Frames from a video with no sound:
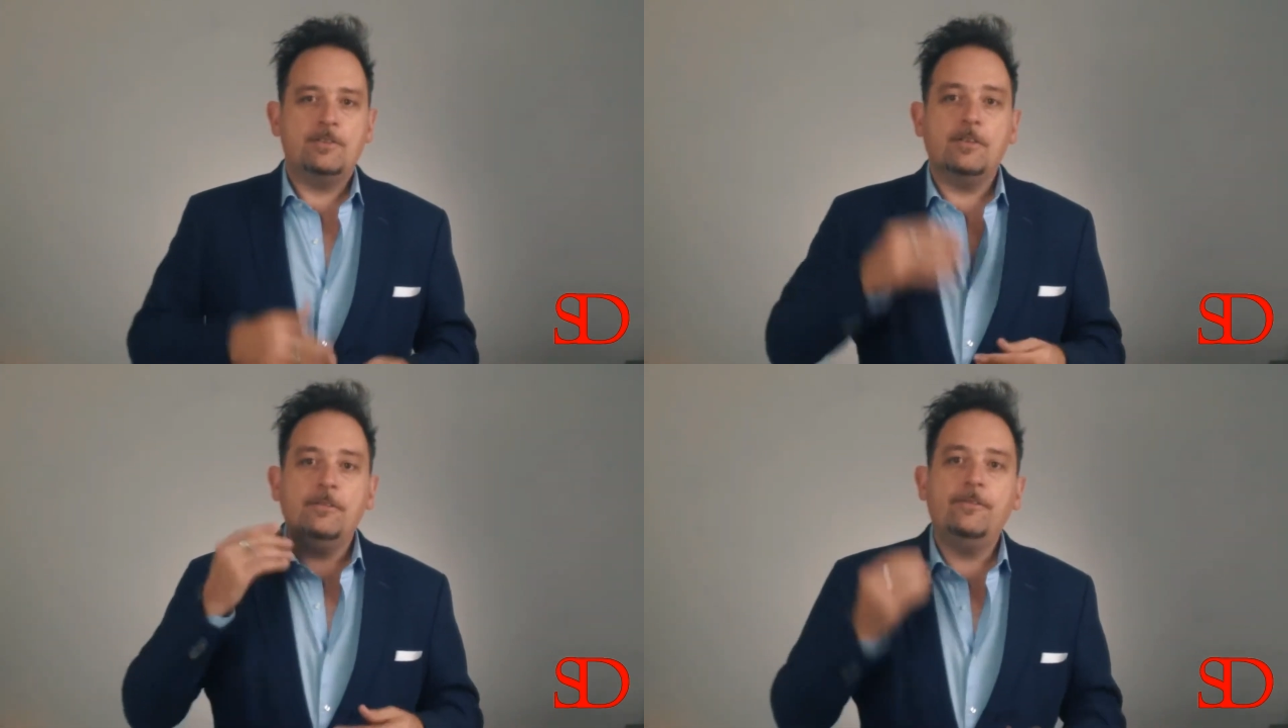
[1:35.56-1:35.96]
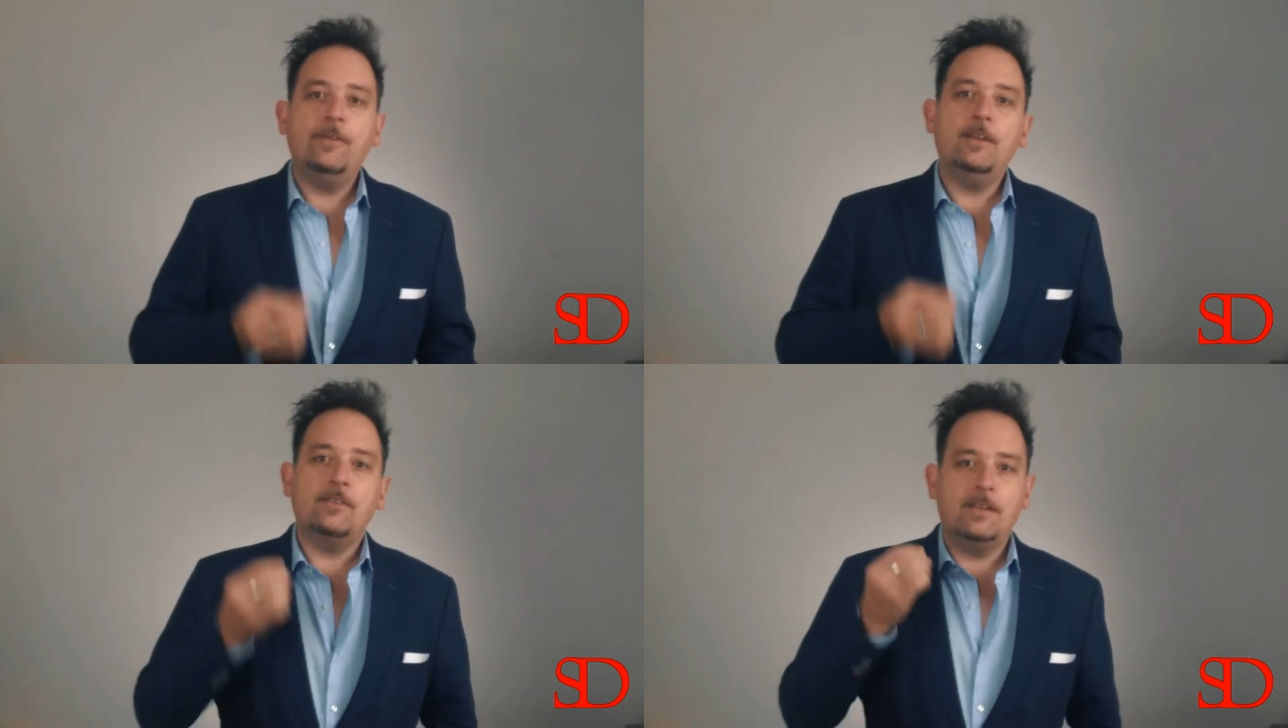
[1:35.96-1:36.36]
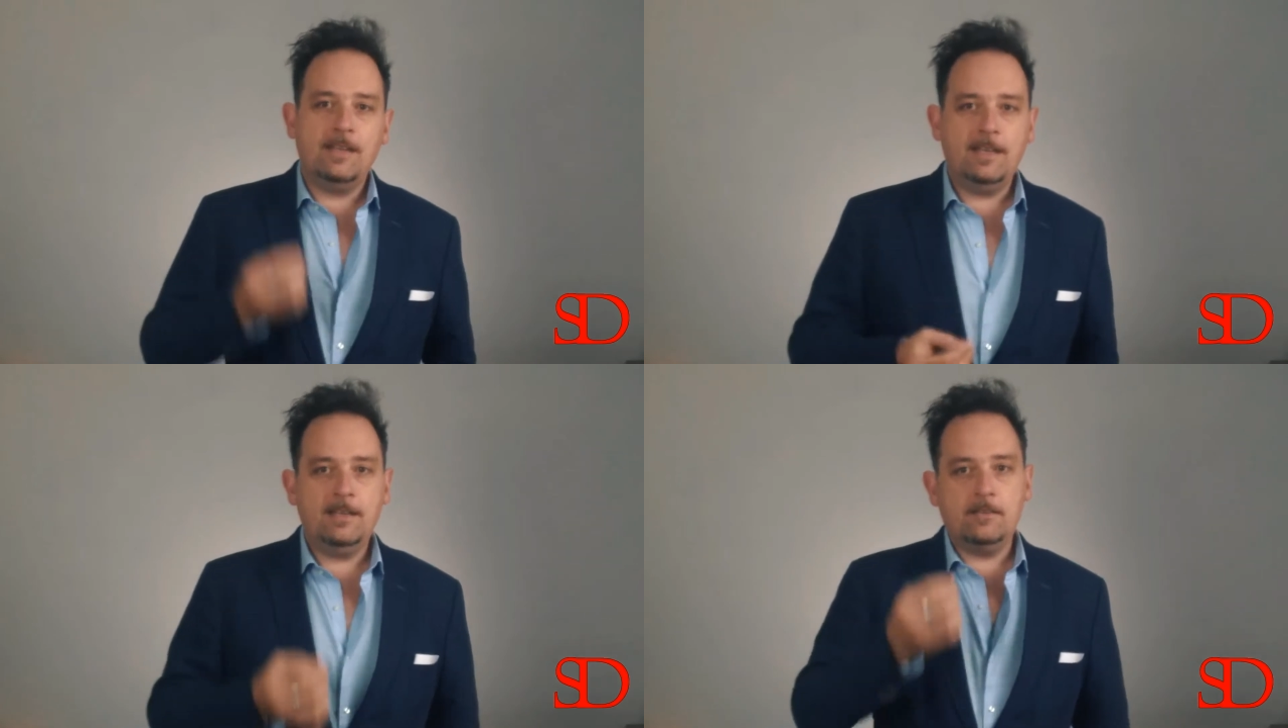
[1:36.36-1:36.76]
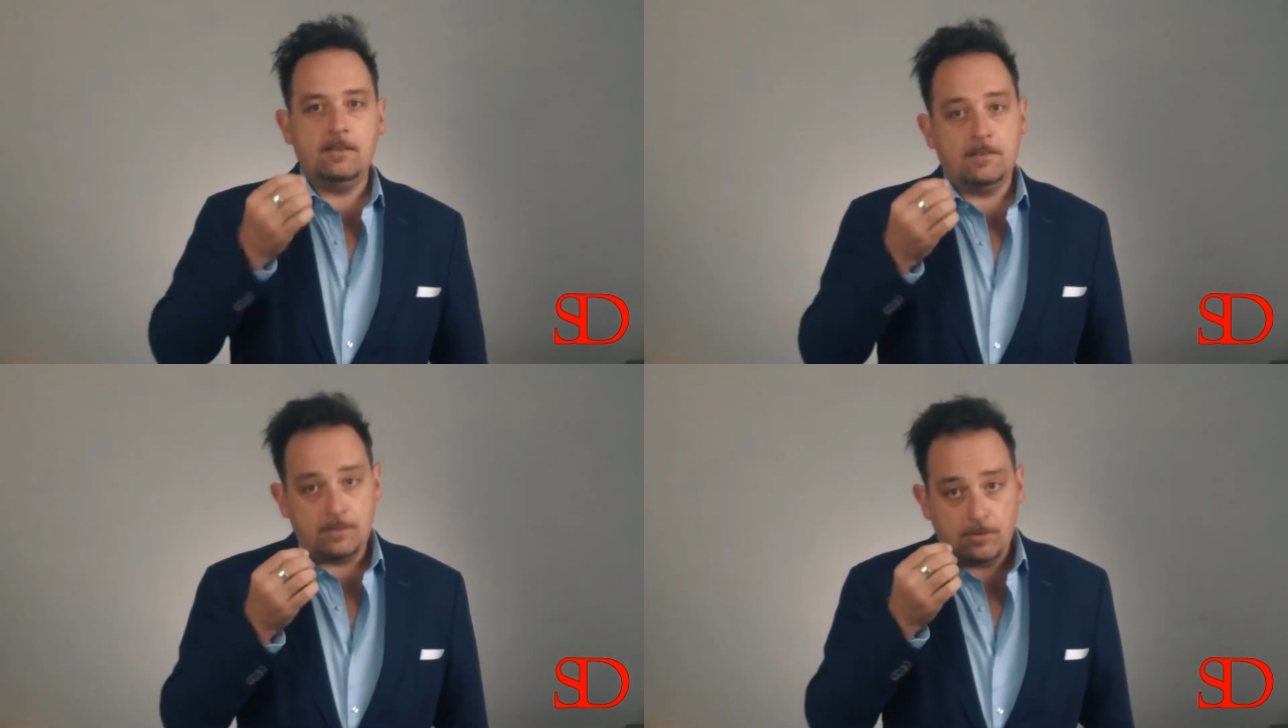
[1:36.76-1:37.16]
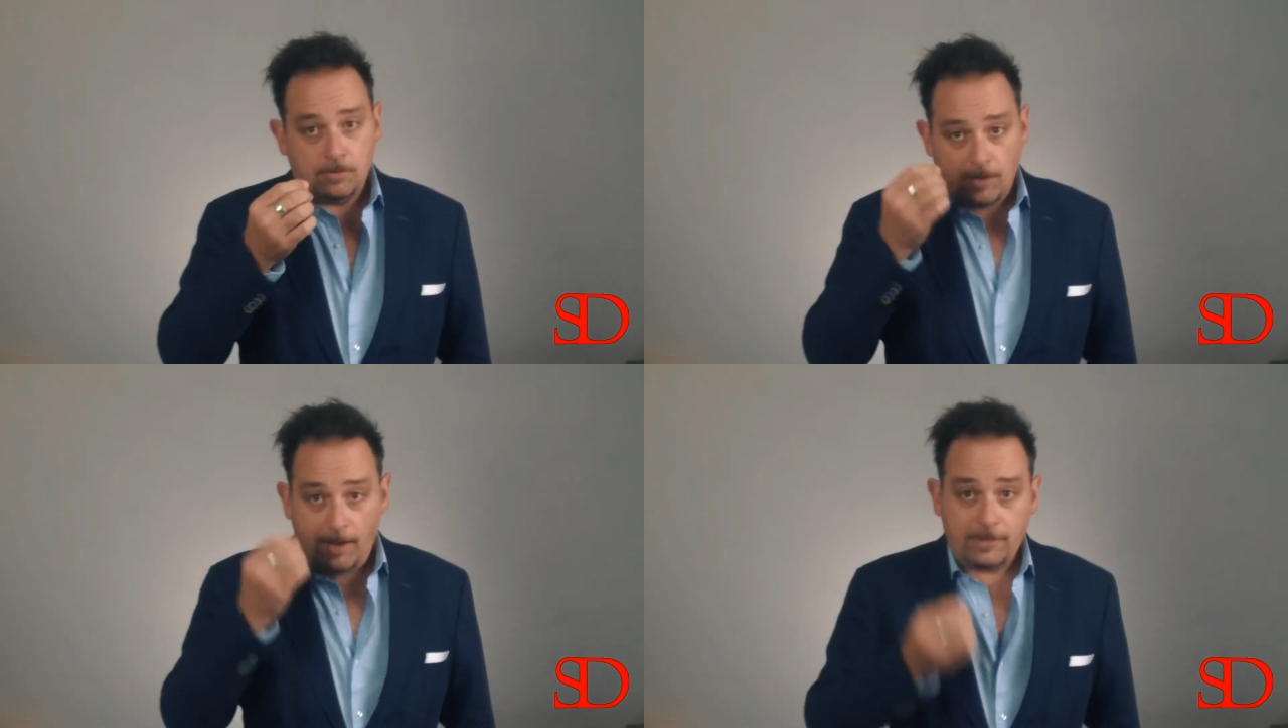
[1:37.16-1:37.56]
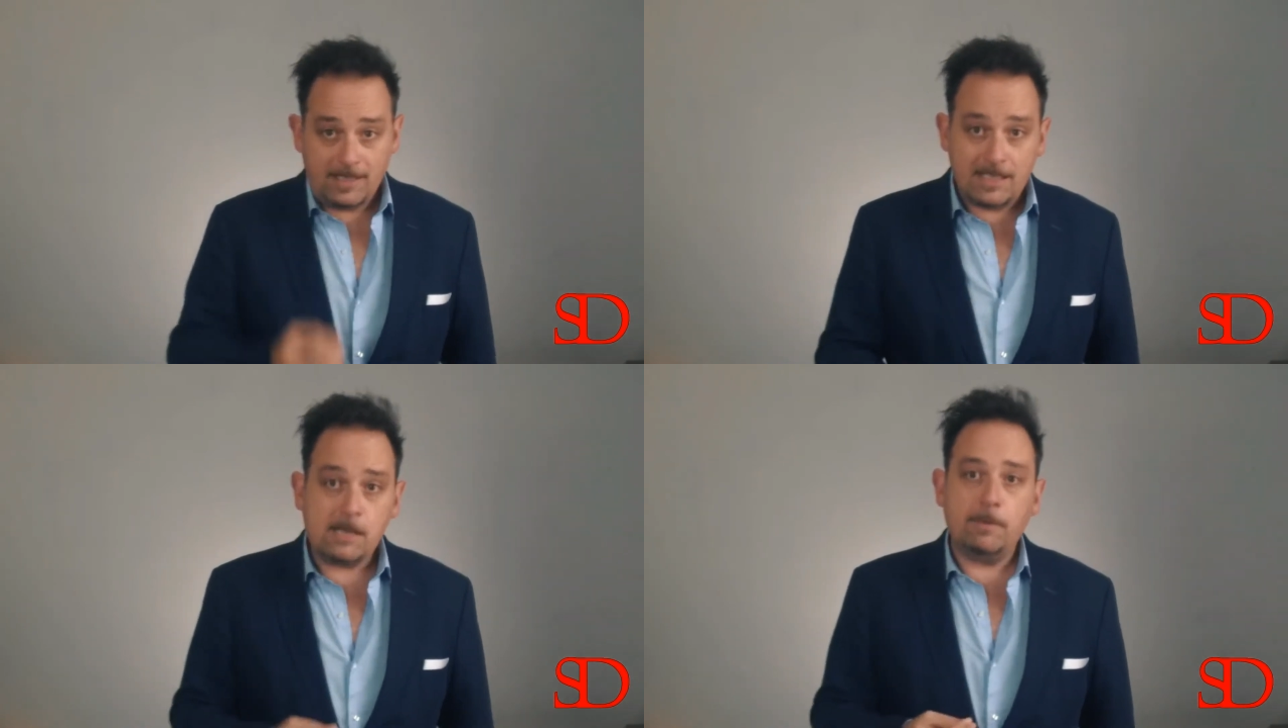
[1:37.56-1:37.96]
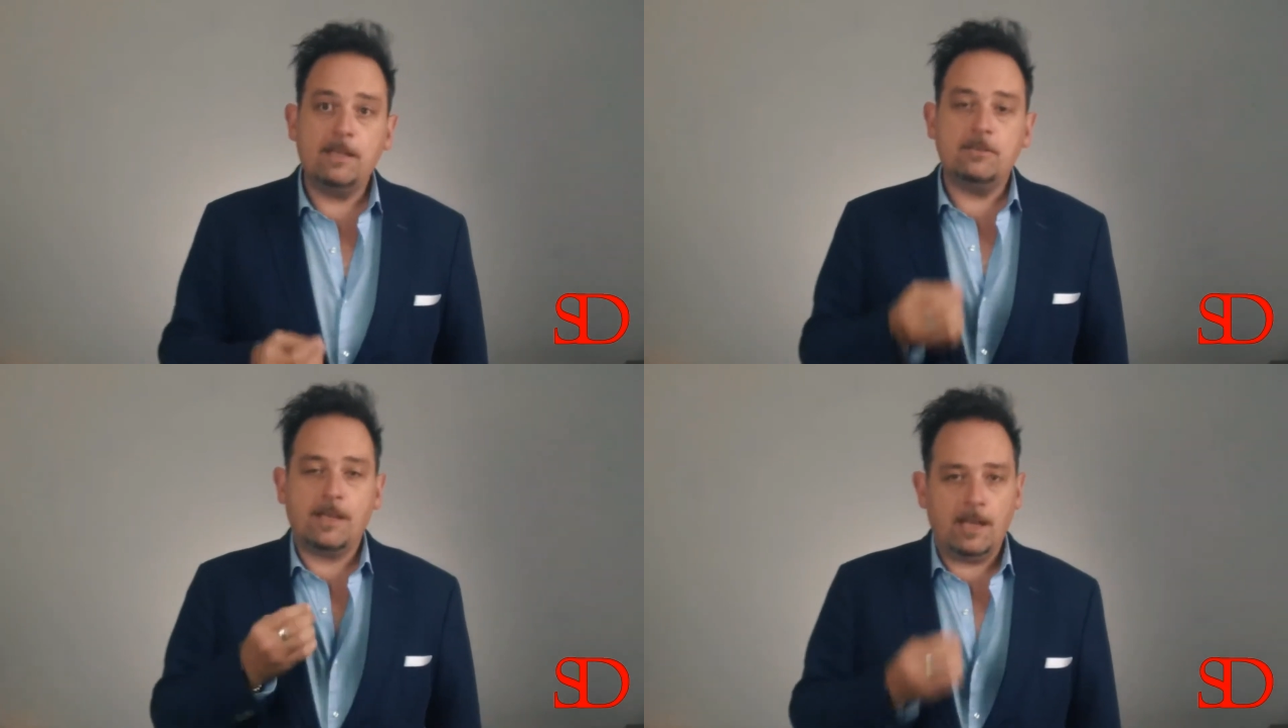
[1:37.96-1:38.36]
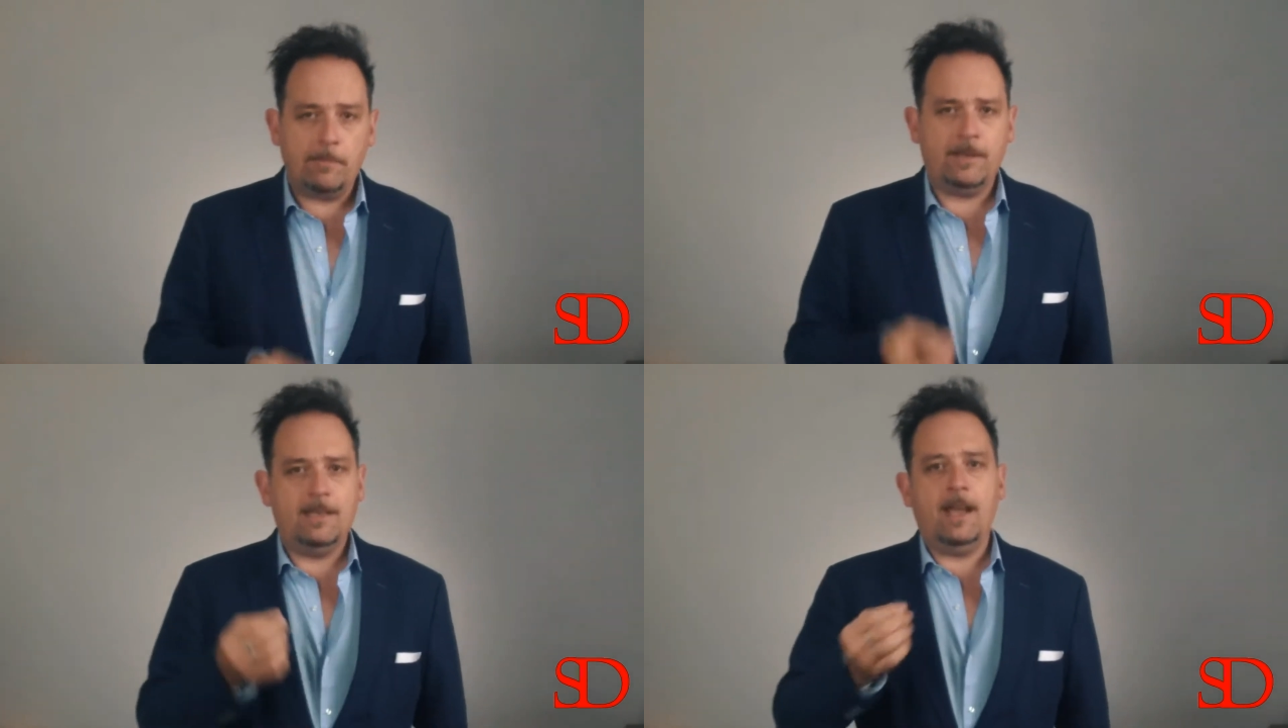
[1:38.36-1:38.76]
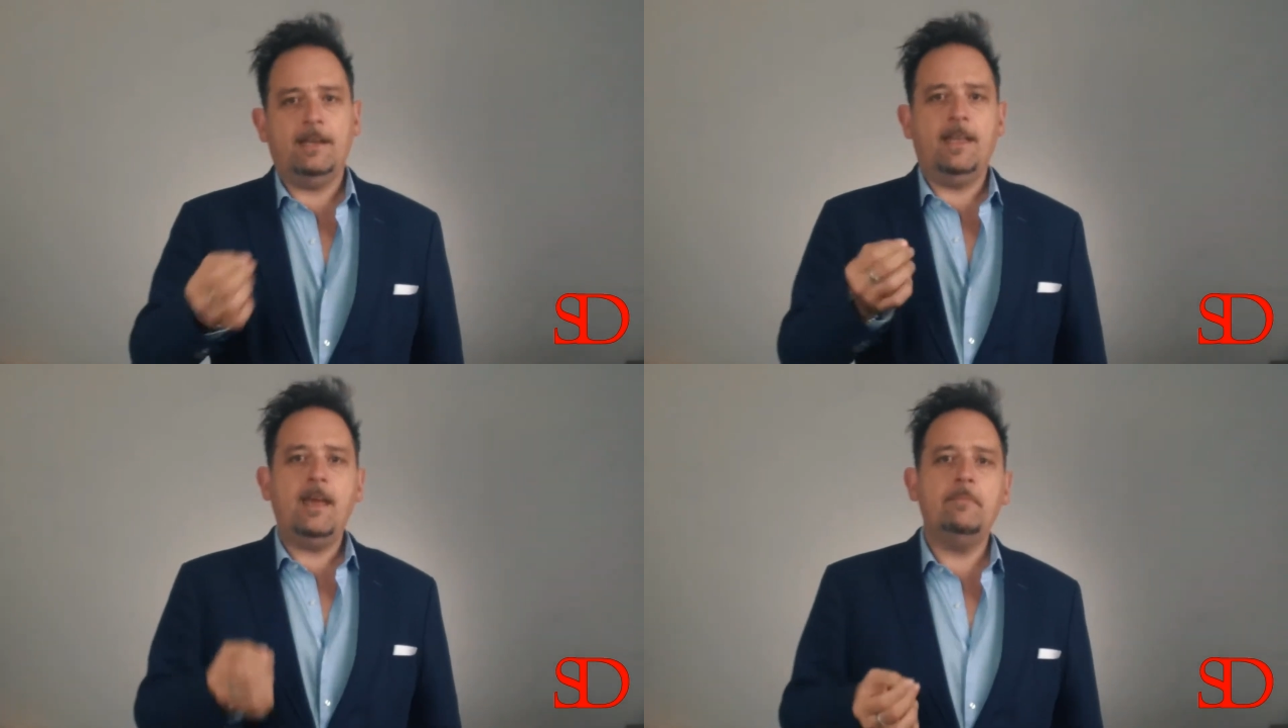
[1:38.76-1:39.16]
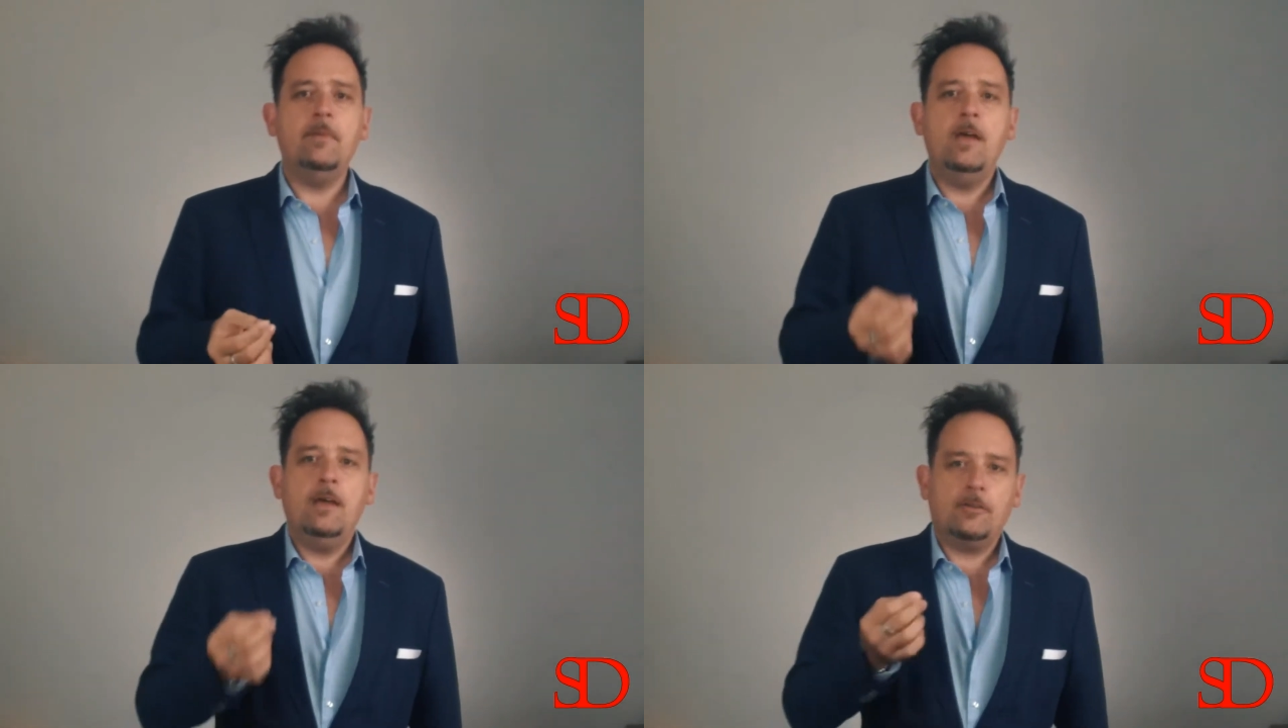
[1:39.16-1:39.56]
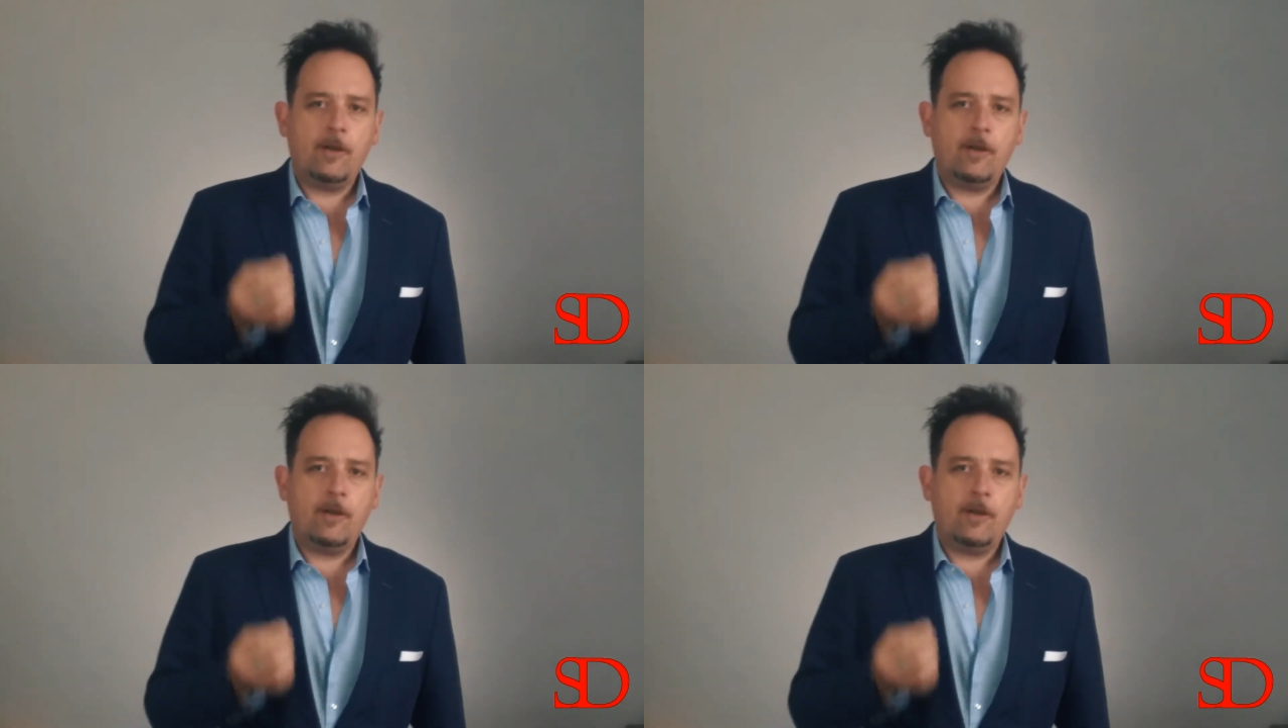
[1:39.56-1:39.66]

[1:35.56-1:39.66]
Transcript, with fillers: So you feel the need to have the discipline to get up at 9 a.m.,